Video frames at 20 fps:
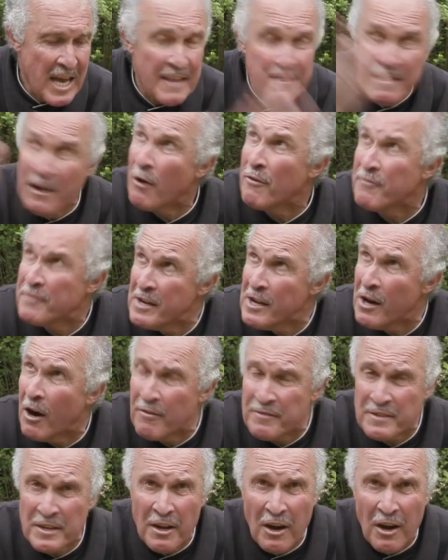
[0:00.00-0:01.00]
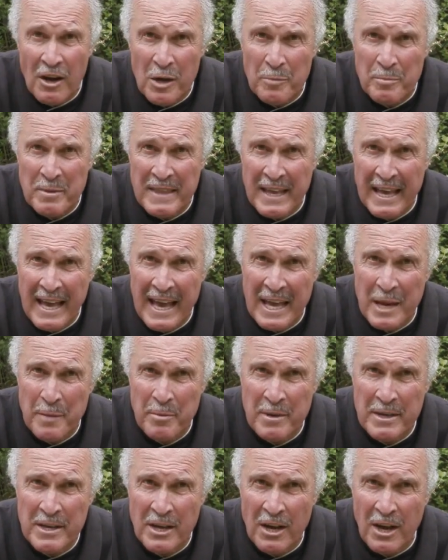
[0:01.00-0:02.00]
They're often high up in the
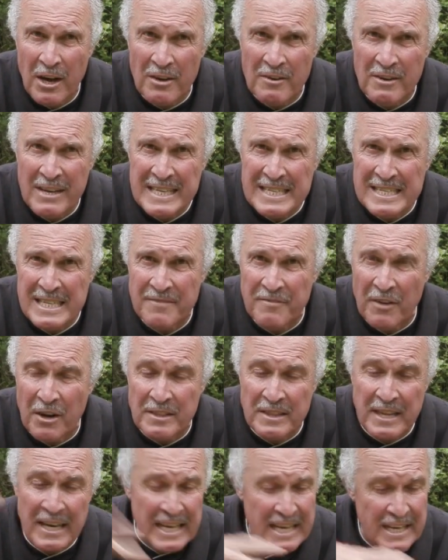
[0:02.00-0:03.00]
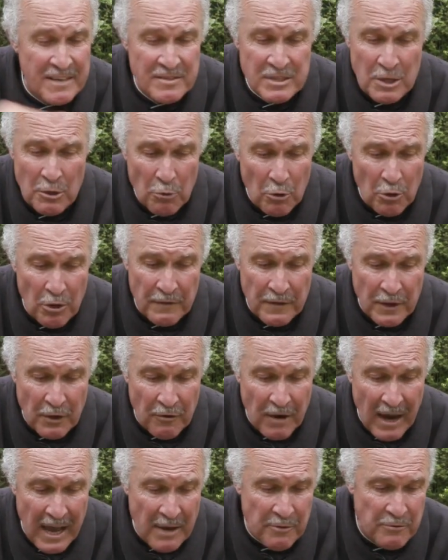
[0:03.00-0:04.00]
canopy. You can't easily find the leaves, so look on the
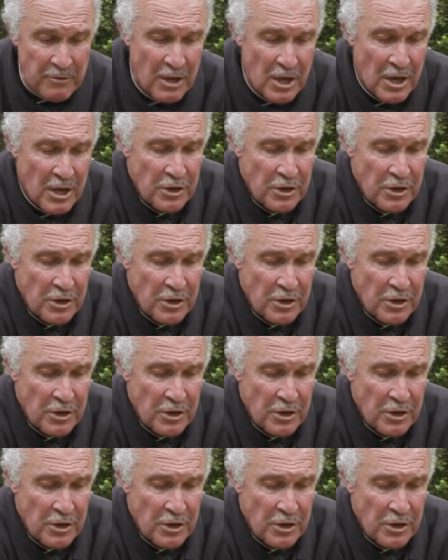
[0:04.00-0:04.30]
ground.